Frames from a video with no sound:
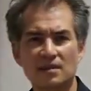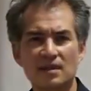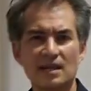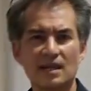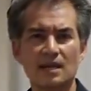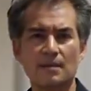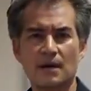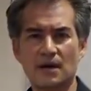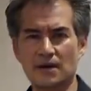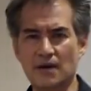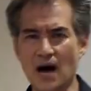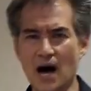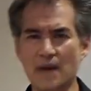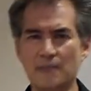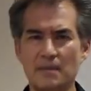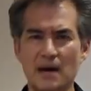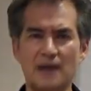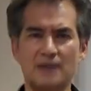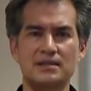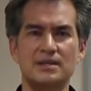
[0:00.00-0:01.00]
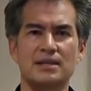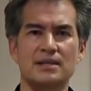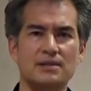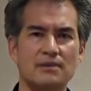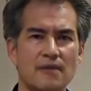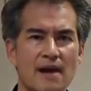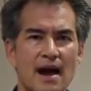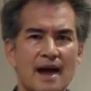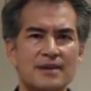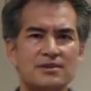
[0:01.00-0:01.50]
thinking about non-bonding
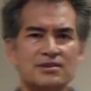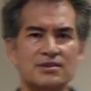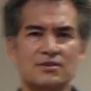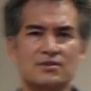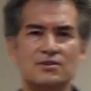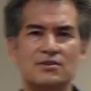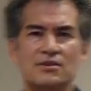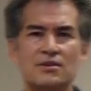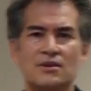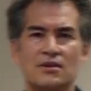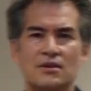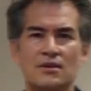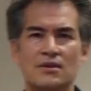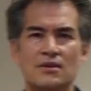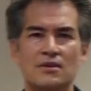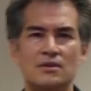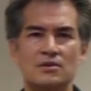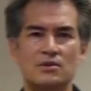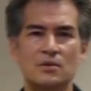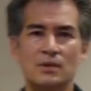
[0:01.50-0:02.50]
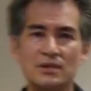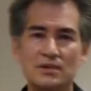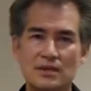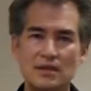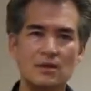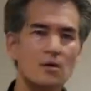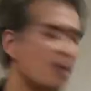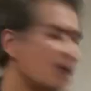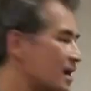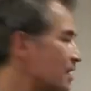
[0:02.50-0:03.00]
interactions. So what's
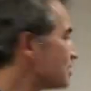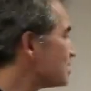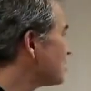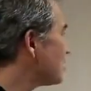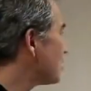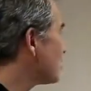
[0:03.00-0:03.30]
the equation